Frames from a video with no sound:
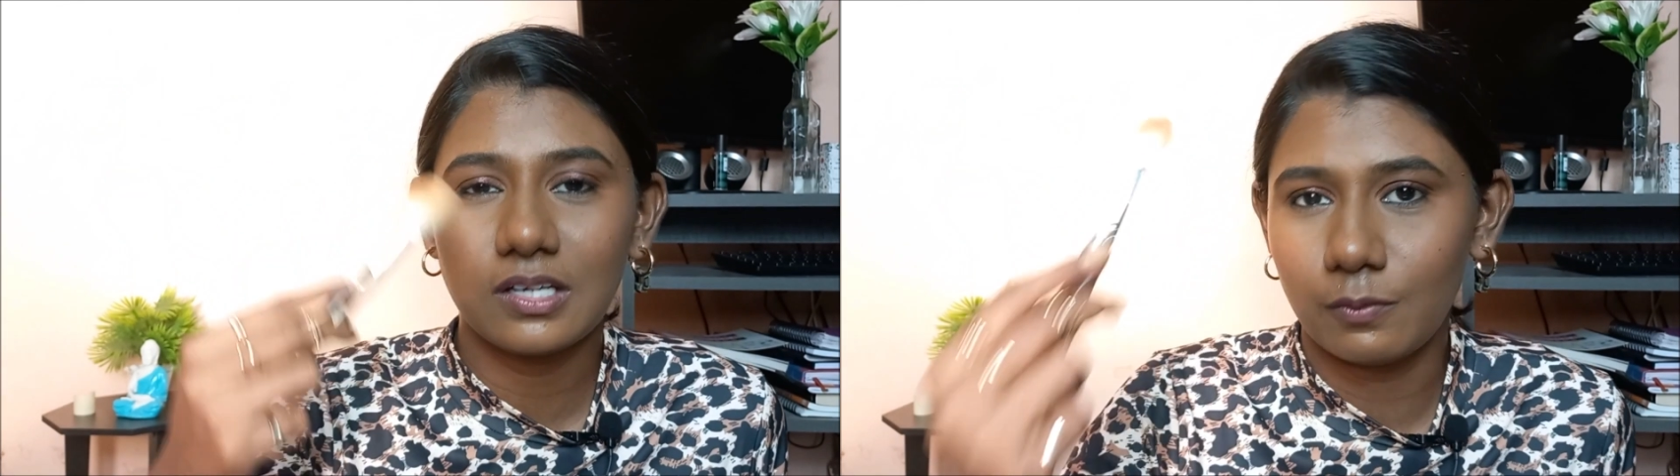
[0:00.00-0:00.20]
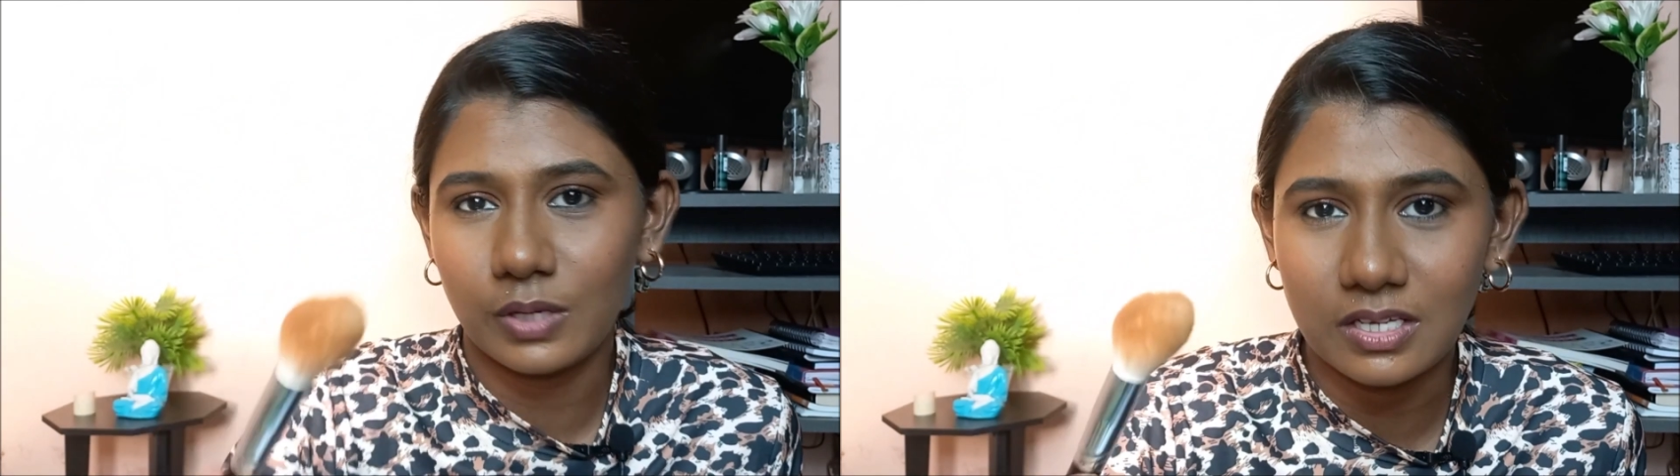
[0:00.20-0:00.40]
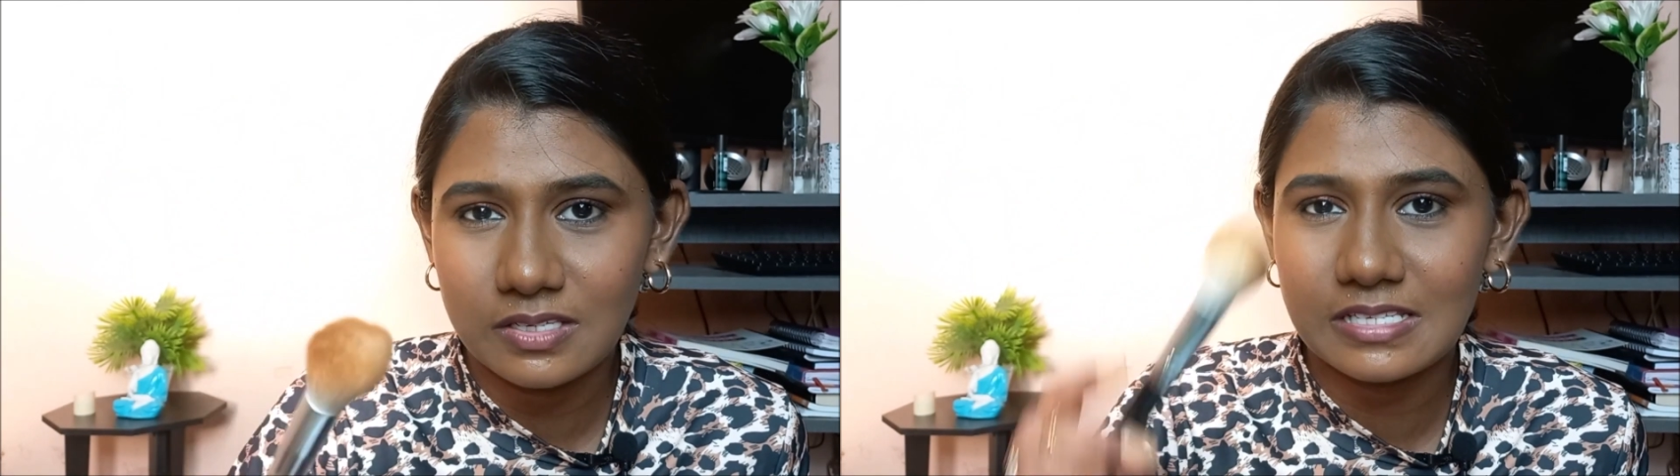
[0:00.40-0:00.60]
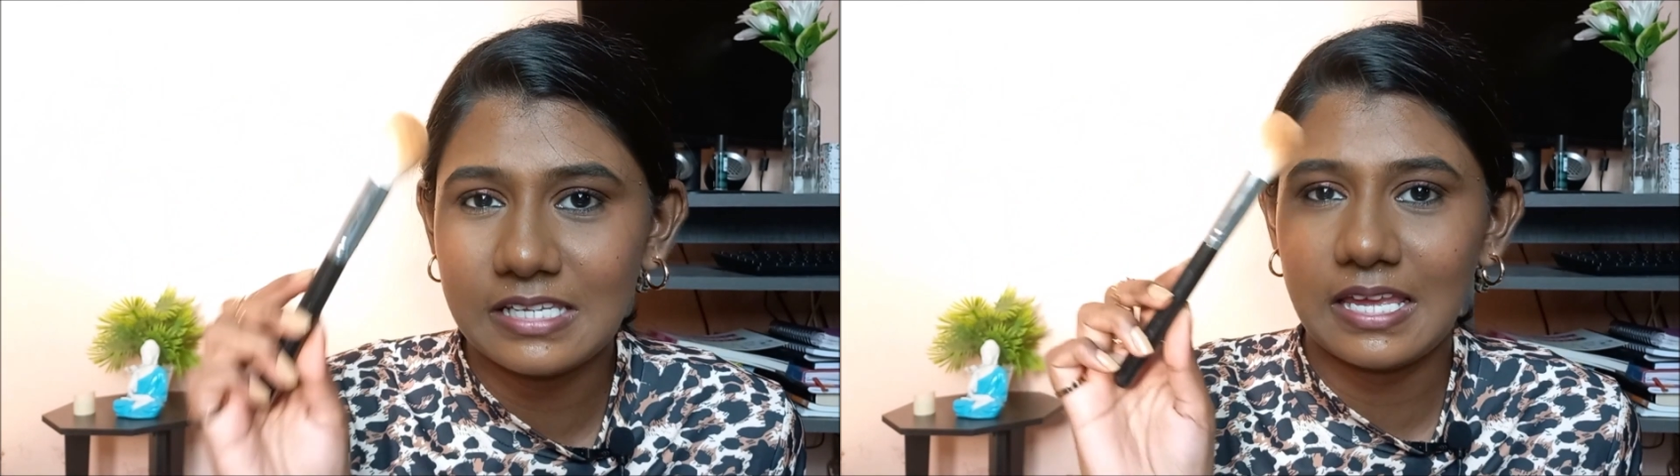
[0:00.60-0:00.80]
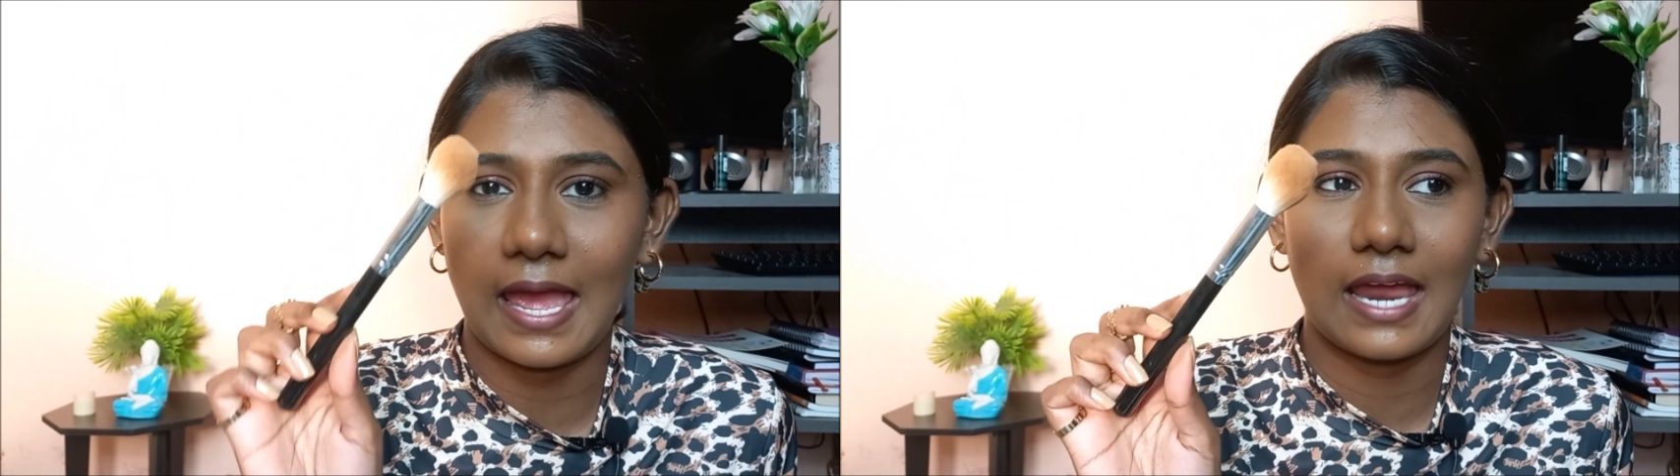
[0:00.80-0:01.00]

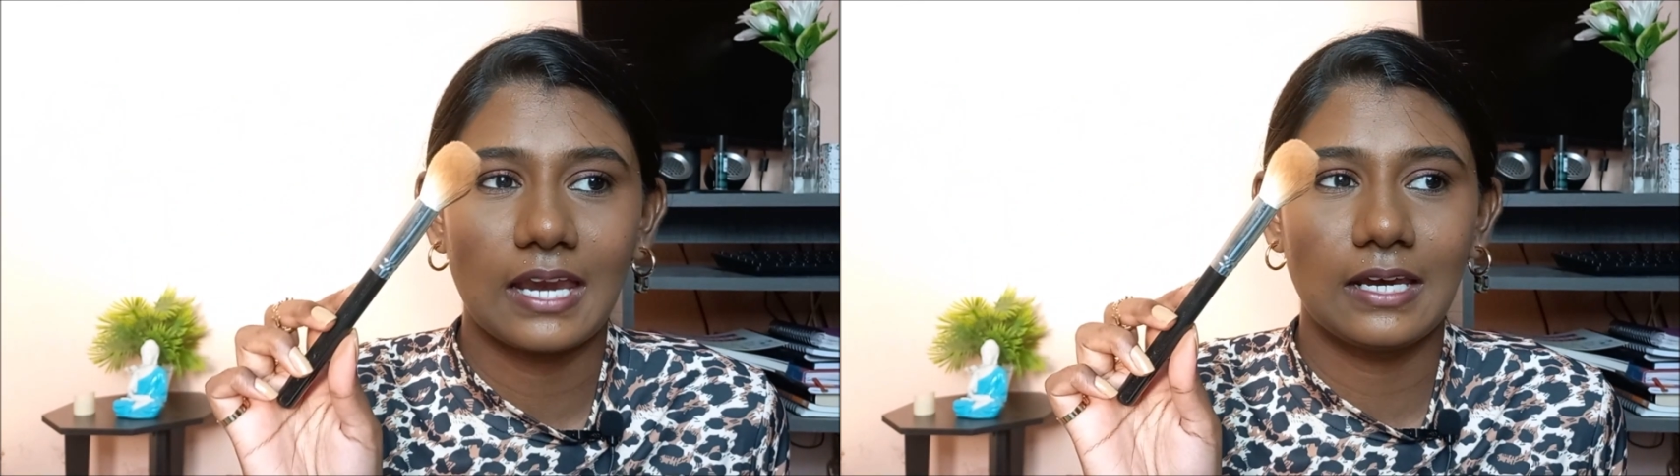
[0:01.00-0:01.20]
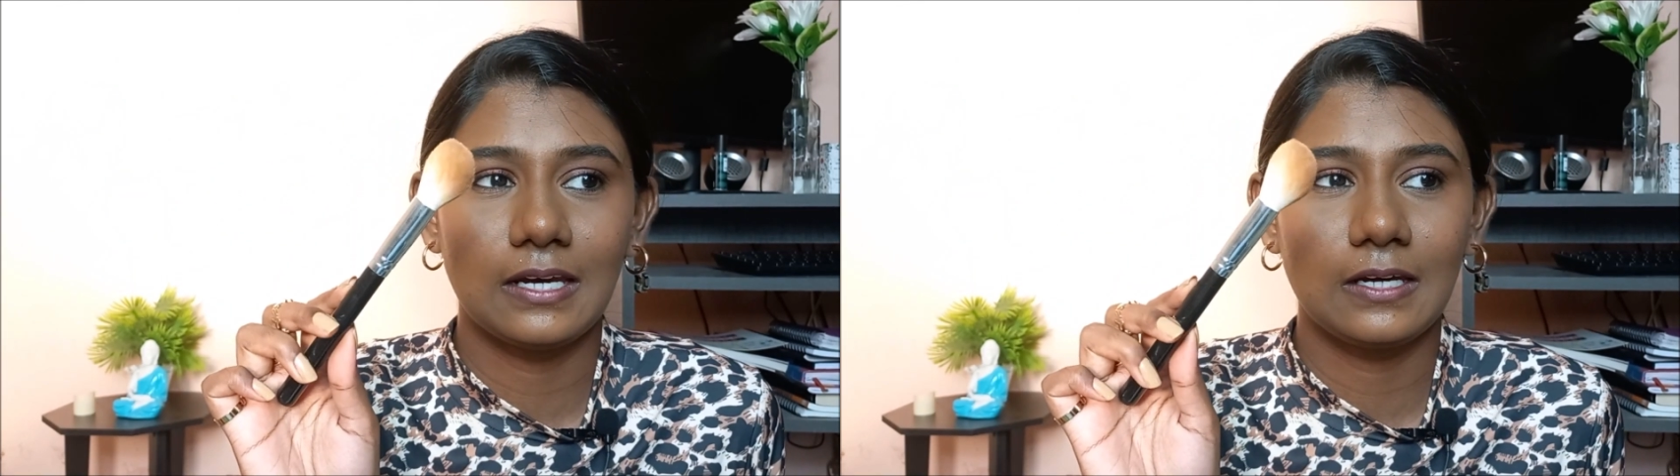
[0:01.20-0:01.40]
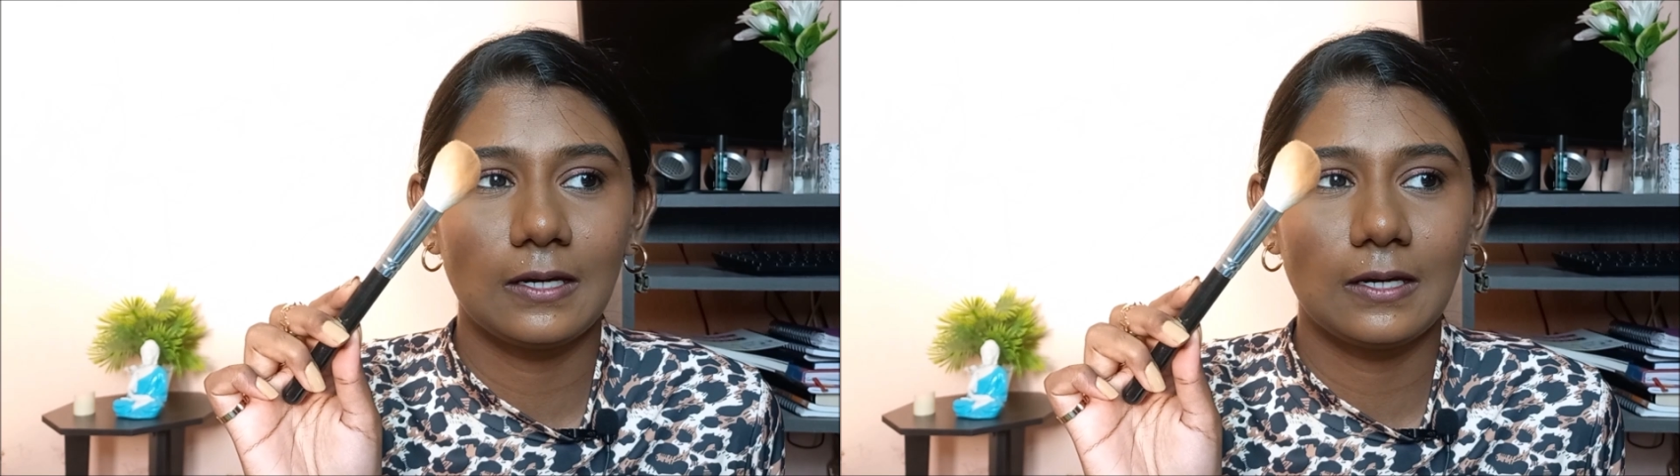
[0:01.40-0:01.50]
vigorously and